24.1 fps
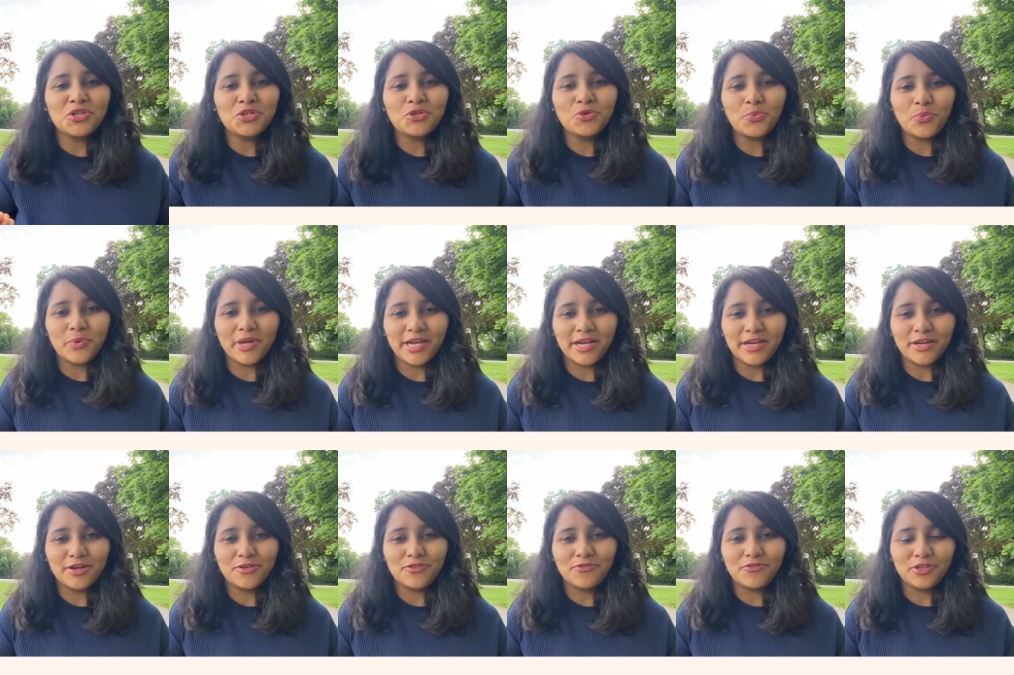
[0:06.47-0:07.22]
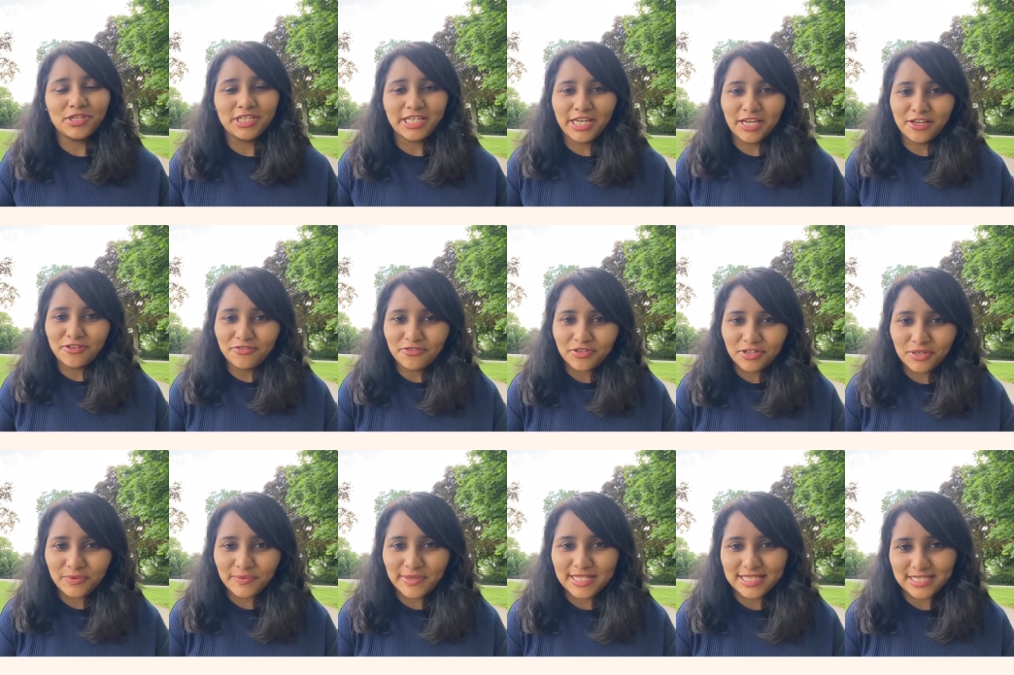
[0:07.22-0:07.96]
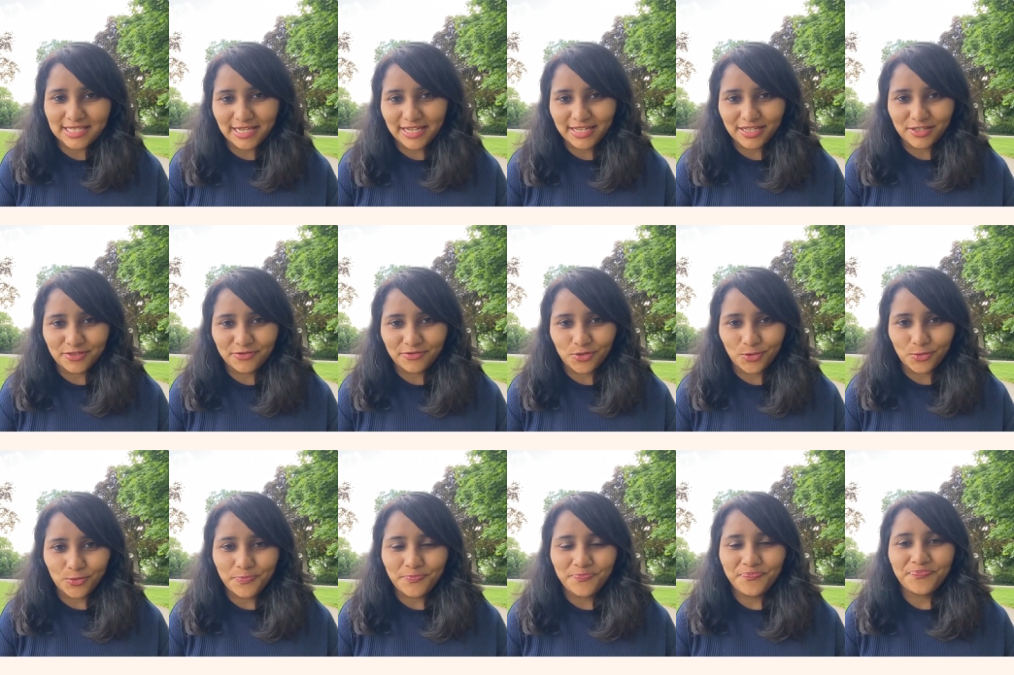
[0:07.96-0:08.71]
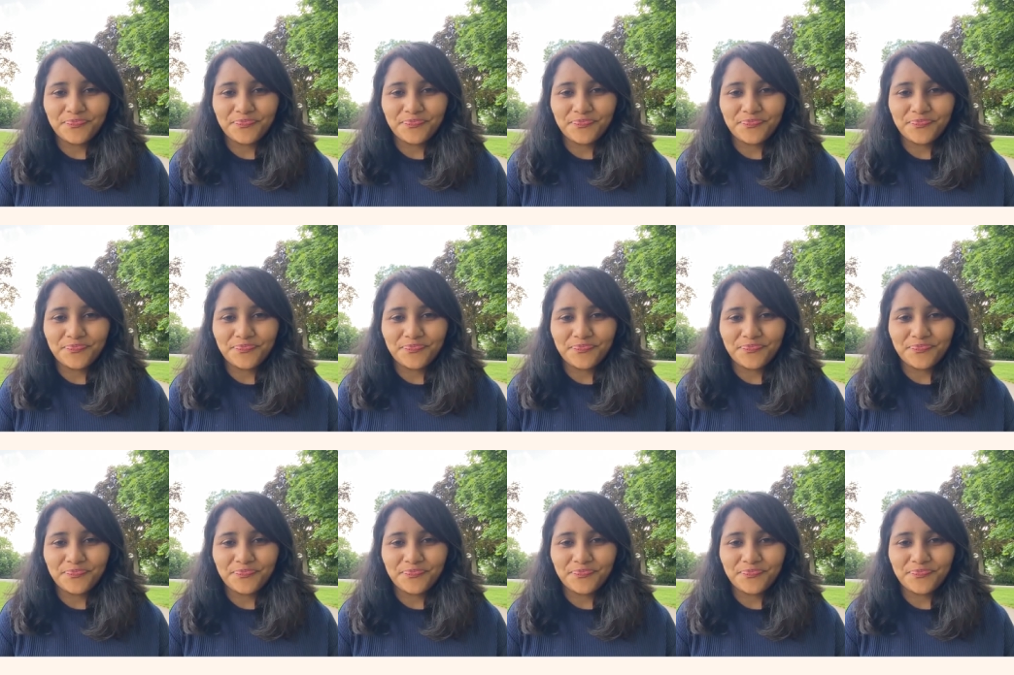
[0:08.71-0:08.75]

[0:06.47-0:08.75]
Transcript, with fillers: to wear for the F1 visa interview.